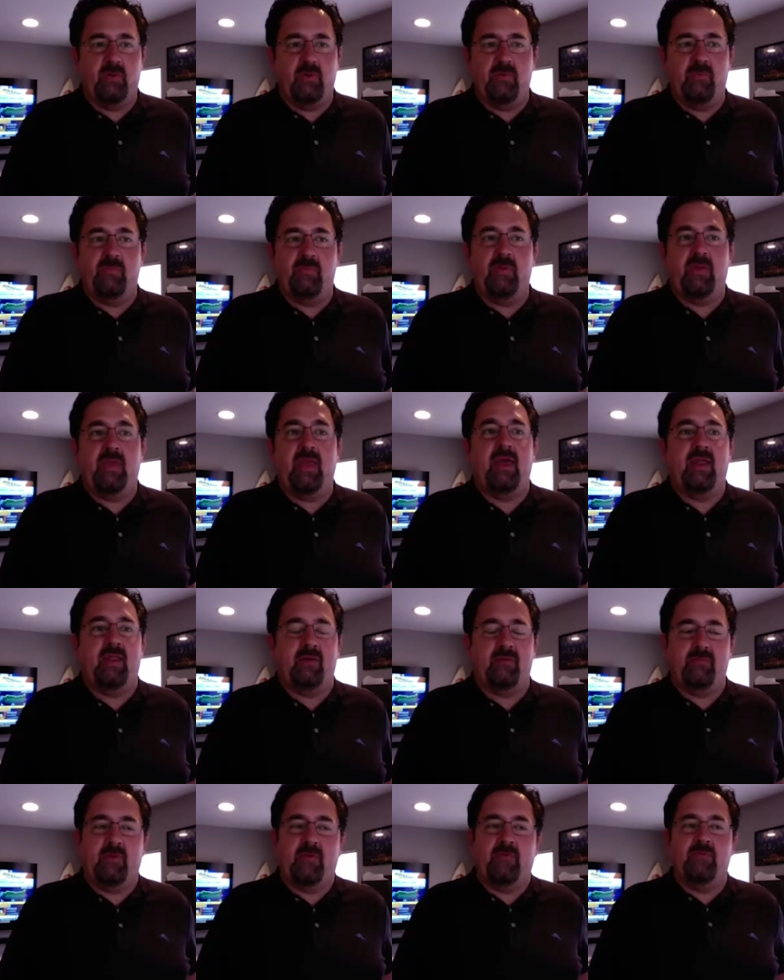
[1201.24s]
it
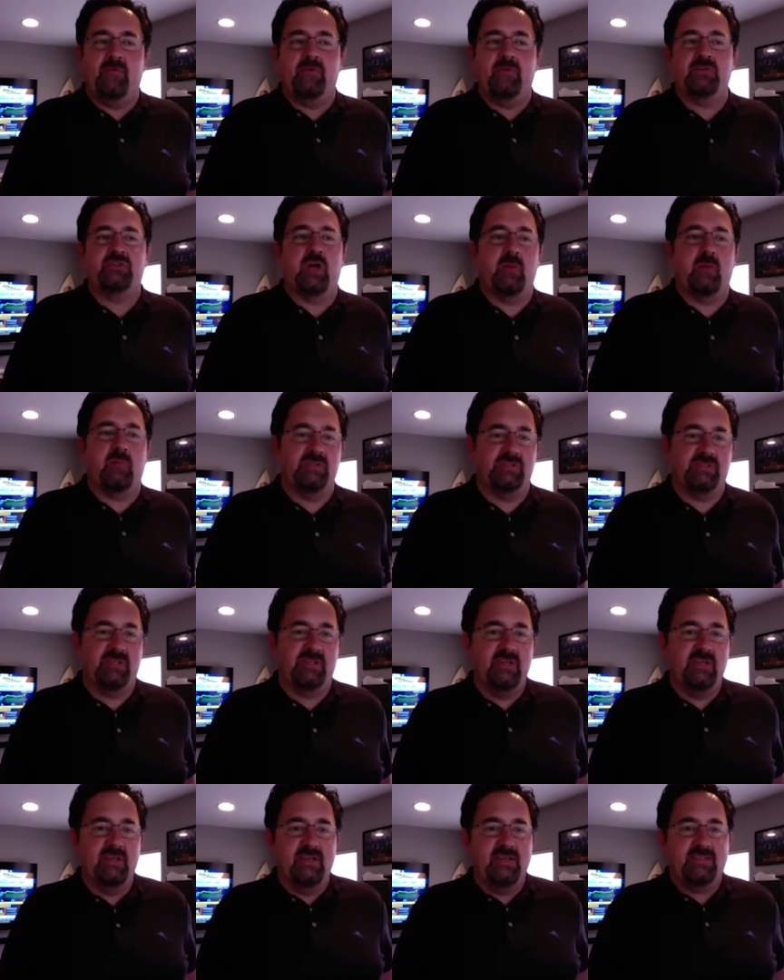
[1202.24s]
began, my first job was
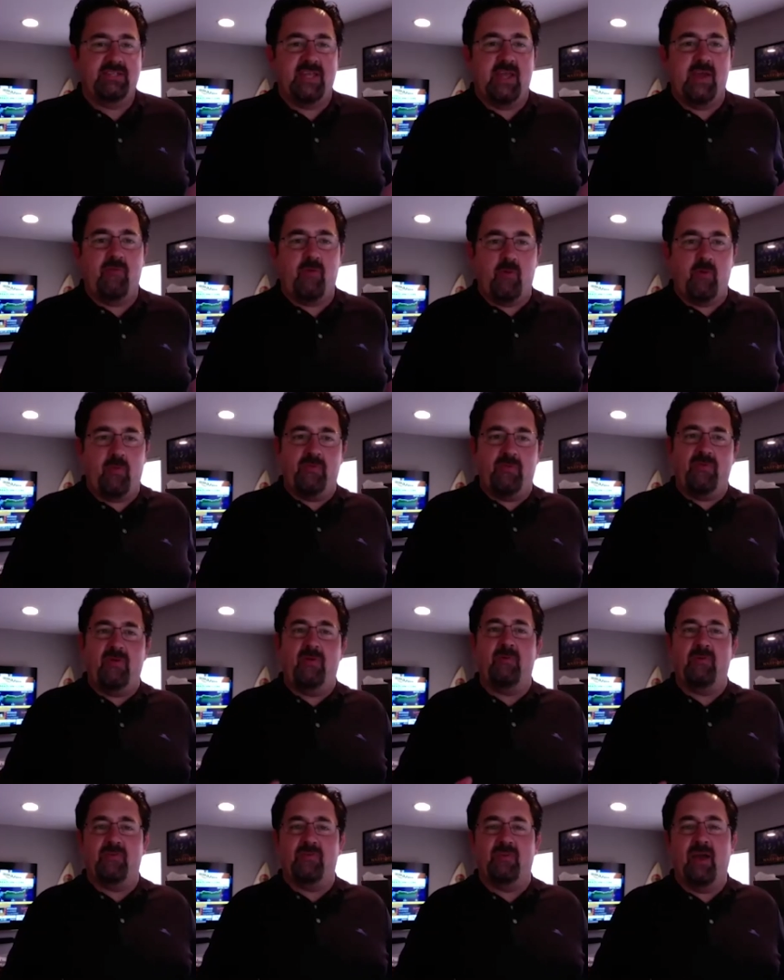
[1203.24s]
save what
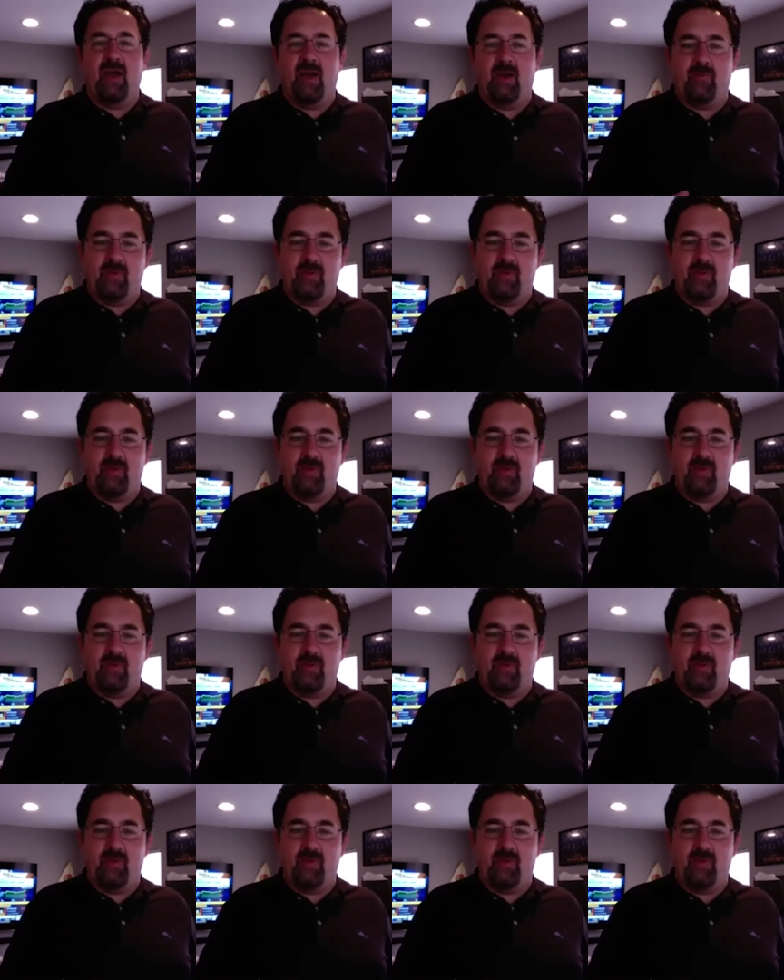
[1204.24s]
we've got.